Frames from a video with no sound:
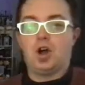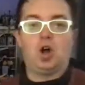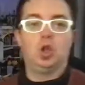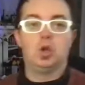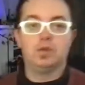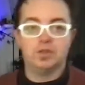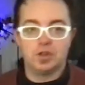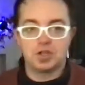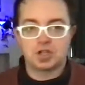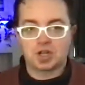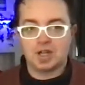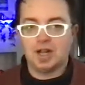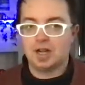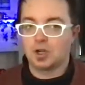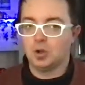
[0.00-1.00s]
all over the
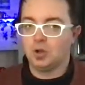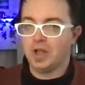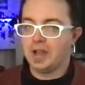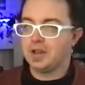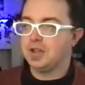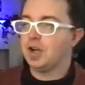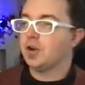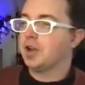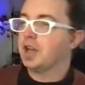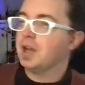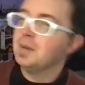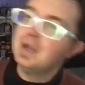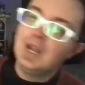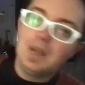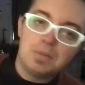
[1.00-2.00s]
Chicagoland area.